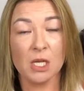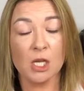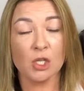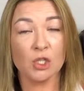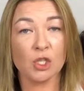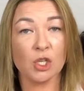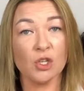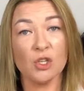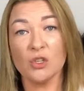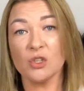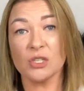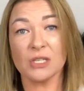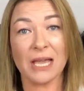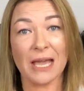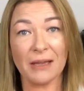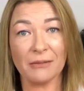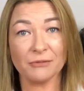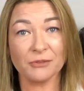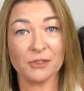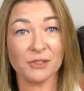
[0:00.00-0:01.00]
So you just
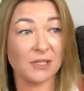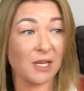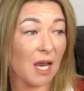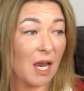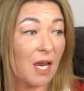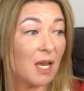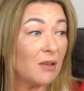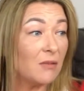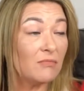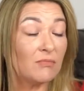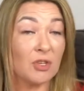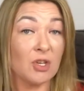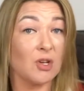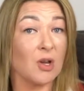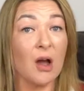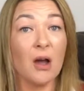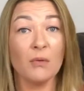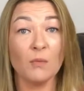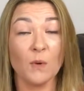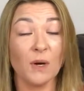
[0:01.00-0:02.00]
have to say, you
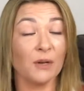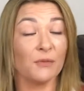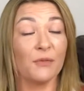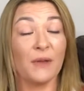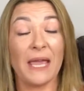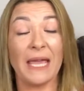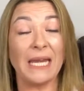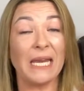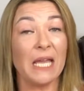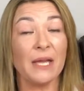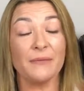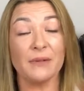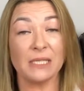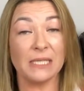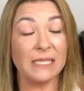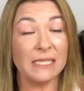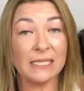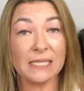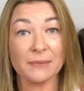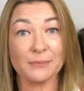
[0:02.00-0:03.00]
can't work for any other
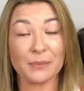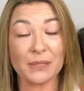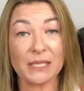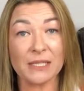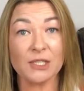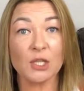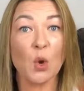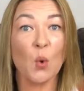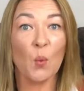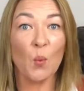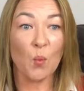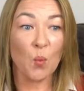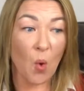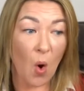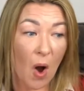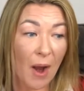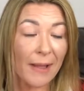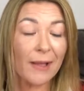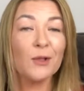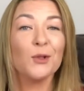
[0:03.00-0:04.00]
cleaning companies
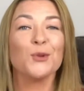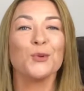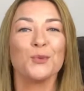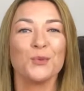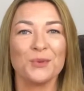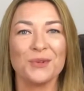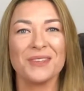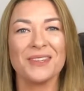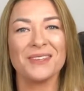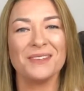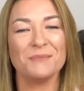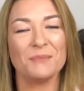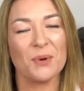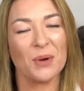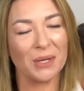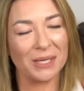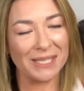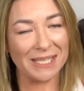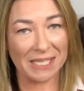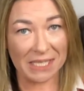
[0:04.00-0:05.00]
while within
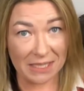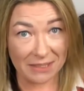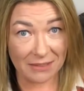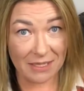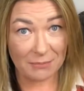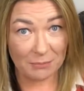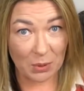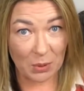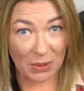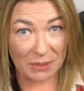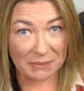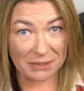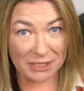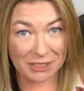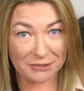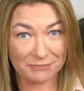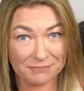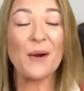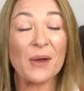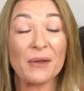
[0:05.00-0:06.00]
my employment.
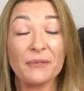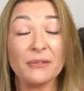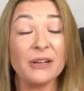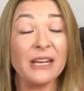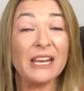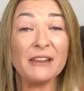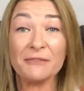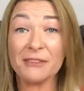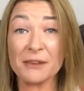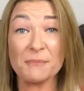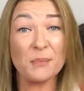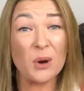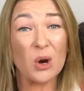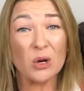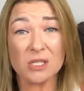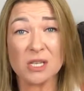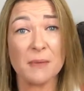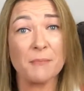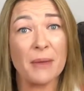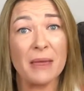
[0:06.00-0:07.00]
However, if they're
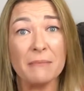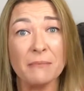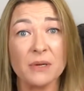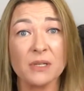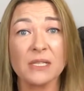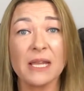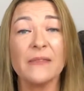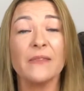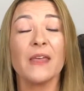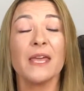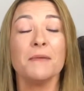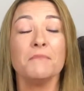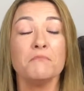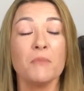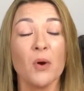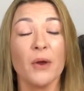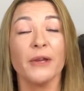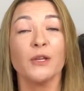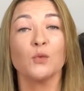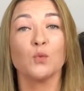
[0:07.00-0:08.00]
part-time members and they
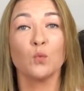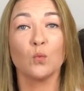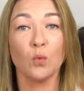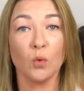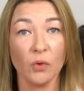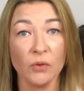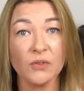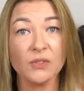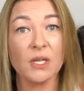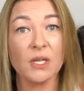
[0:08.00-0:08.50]
might want